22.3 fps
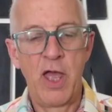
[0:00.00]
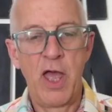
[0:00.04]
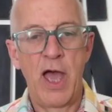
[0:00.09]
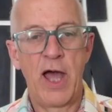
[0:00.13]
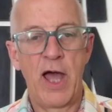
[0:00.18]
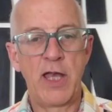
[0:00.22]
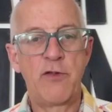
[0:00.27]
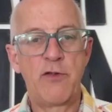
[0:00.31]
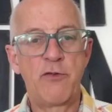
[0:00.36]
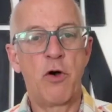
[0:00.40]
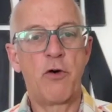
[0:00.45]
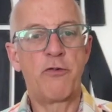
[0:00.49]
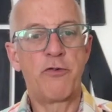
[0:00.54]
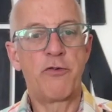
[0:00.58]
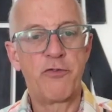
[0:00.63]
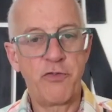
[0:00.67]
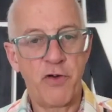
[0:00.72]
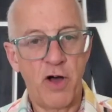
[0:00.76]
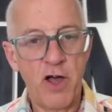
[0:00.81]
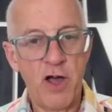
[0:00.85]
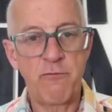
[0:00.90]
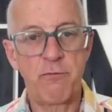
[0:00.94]
And you've got
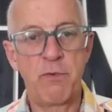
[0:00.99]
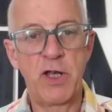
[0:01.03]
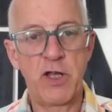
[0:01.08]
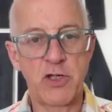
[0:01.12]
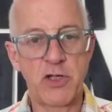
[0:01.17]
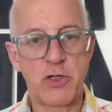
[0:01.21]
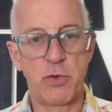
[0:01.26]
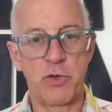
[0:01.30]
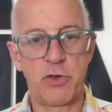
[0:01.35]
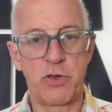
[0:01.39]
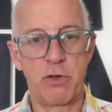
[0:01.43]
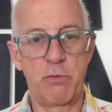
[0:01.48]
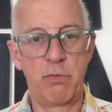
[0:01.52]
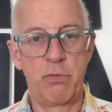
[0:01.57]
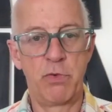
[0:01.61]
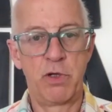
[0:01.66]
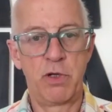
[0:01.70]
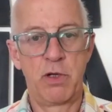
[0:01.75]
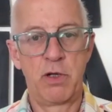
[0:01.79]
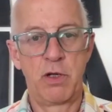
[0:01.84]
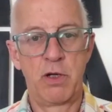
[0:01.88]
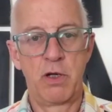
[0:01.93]
5 minutes with them.
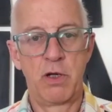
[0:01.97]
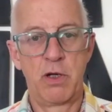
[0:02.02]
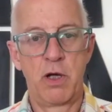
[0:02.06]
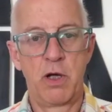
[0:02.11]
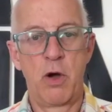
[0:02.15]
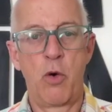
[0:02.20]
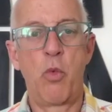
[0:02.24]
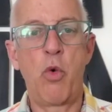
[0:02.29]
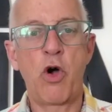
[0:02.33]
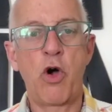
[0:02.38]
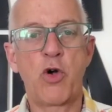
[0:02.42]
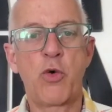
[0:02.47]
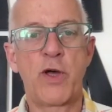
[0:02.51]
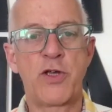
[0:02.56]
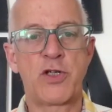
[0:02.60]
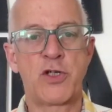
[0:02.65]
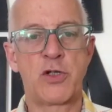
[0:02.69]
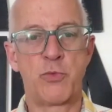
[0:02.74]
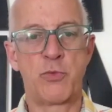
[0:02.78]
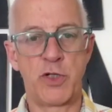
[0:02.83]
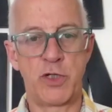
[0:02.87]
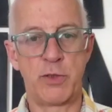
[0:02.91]
What
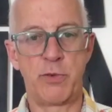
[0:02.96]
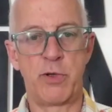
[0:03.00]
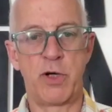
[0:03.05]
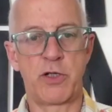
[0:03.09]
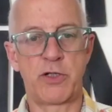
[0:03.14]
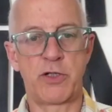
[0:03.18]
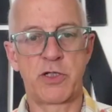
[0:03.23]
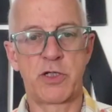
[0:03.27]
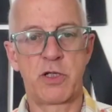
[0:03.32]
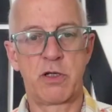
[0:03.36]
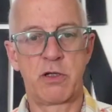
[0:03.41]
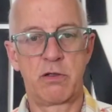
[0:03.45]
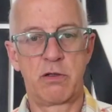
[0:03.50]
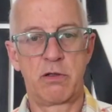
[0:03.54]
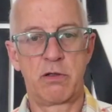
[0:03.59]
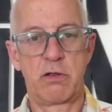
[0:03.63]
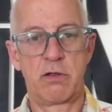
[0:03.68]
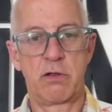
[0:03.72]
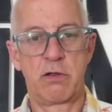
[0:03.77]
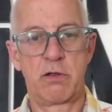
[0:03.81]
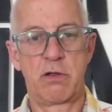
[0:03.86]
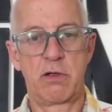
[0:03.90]
question would you ask?
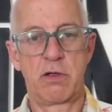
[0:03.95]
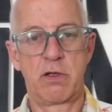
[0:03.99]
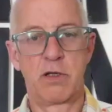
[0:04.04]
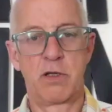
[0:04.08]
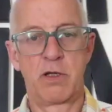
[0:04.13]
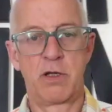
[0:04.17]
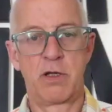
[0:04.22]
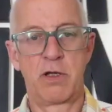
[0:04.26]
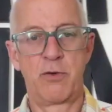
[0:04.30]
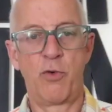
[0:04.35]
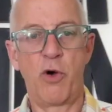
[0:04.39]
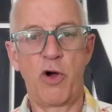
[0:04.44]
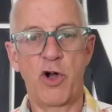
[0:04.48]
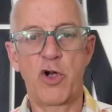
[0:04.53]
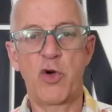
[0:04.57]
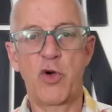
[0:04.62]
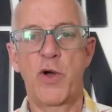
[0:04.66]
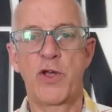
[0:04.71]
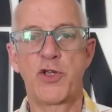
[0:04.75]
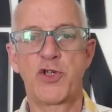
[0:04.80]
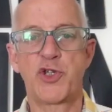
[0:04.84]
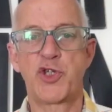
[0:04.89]
What
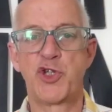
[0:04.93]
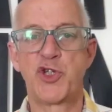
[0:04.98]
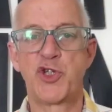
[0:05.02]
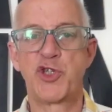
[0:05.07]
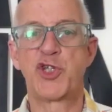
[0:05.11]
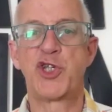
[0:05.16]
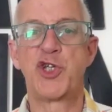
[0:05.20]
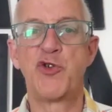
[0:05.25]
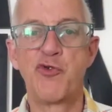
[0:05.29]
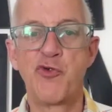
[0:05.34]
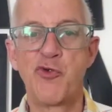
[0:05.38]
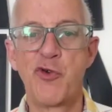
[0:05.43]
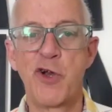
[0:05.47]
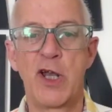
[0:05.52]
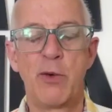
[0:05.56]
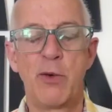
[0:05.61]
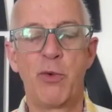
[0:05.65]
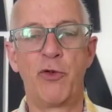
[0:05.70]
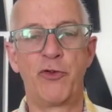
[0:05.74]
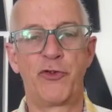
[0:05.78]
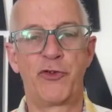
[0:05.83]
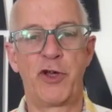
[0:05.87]
questions do you really
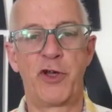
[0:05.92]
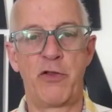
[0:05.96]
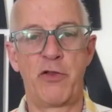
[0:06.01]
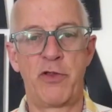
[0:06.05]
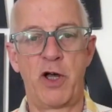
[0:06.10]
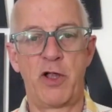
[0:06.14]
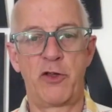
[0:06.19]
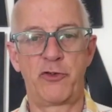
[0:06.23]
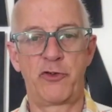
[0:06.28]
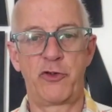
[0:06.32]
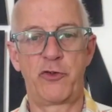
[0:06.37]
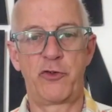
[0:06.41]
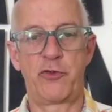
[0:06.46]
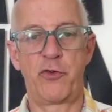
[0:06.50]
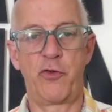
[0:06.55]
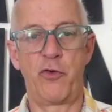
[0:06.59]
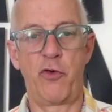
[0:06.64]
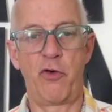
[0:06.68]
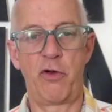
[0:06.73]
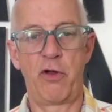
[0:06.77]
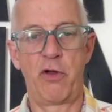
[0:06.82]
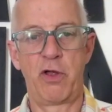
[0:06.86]
want to know the answers
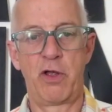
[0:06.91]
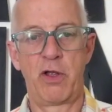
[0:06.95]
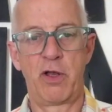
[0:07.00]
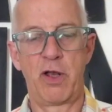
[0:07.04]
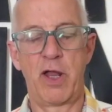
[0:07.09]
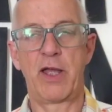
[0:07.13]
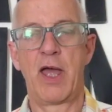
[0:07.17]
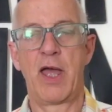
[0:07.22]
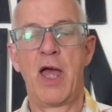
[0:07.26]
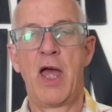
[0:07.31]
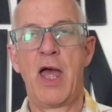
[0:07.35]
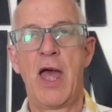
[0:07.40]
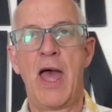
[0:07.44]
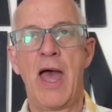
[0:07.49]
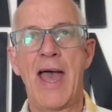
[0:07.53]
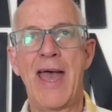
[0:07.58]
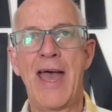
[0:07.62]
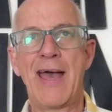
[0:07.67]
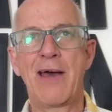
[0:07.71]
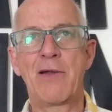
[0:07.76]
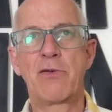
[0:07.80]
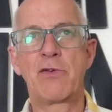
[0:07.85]
for? Like,
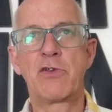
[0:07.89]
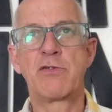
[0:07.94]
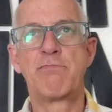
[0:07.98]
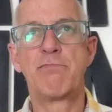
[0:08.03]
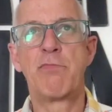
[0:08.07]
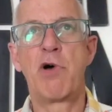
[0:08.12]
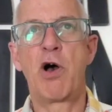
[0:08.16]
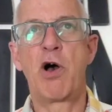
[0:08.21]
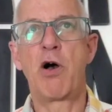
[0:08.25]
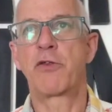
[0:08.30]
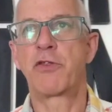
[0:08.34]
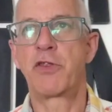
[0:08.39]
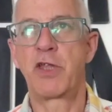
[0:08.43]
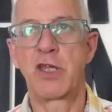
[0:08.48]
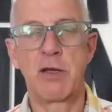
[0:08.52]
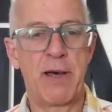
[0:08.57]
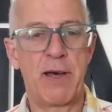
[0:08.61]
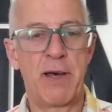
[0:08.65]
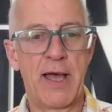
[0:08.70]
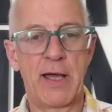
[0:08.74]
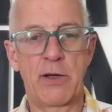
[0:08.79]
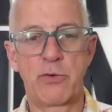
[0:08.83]
how does Mark think
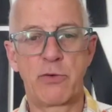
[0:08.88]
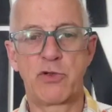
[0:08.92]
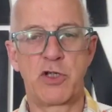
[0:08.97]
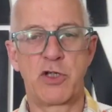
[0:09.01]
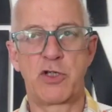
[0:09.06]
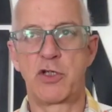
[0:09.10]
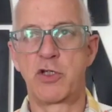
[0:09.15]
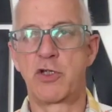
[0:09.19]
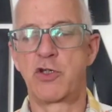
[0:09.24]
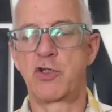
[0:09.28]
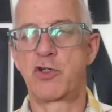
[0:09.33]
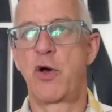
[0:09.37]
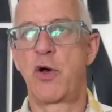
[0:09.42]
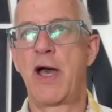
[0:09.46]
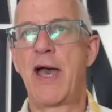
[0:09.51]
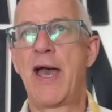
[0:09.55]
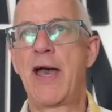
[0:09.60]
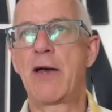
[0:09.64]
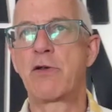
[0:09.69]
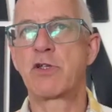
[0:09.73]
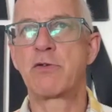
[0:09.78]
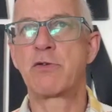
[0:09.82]
about acquisitions? Or
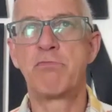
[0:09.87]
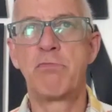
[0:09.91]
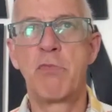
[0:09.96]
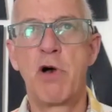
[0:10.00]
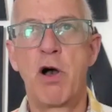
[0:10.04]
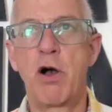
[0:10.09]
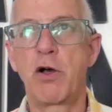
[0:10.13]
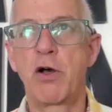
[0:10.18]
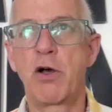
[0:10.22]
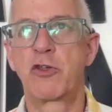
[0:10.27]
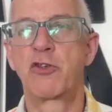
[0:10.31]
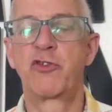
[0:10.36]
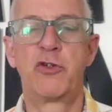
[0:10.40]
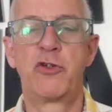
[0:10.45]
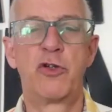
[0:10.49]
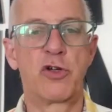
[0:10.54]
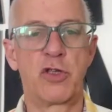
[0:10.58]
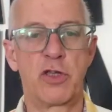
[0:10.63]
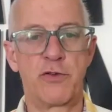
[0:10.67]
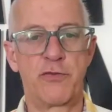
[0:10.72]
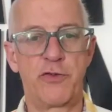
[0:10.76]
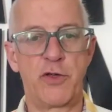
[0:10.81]
how does Mark look
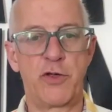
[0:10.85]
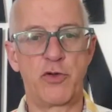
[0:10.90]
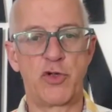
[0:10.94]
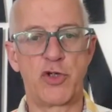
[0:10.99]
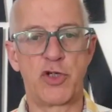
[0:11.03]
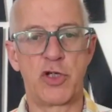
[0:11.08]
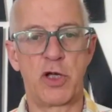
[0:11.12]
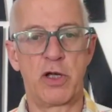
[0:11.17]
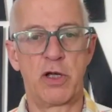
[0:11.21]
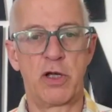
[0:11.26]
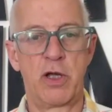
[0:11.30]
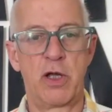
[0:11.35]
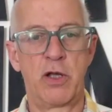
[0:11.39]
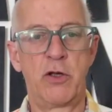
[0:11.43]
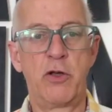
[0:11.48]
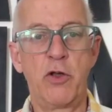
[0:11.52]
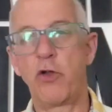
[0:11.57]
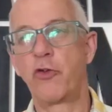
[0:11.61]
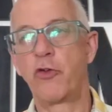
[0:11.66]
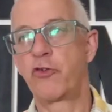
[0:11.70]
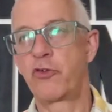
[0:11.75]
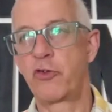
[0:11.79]
at the future?
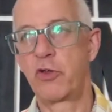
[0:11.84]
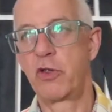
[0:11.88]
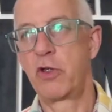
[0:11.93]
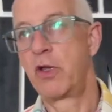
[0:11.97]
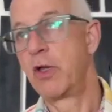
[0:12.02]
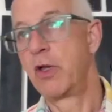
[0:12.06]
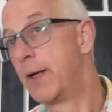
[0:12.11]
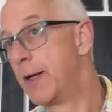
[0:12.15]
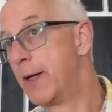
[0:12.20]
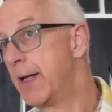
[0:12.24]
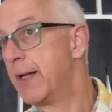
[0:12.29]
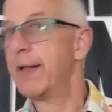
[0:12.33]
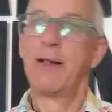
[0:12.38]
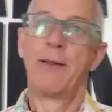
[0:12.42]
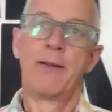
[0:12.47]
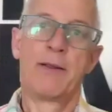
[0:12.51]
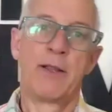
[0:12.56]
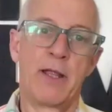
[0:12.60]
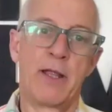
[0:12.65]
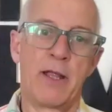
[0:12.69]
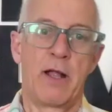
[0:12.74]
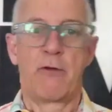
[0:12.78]
Not
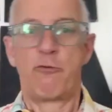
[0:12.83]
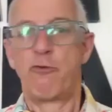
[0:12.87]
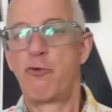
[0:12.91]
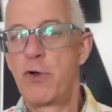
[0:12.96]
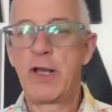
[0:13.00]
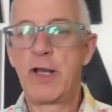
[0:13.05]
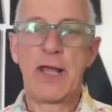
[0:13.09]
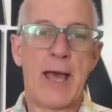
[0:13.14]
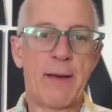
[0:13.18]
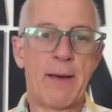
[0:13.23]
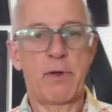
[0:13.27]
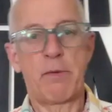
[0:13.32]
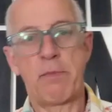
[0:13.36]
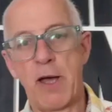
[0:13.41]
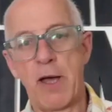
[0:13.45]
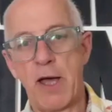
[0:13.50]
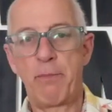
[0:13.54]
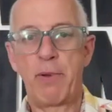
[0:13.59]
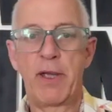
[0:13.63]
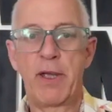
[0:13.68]
really happy about being a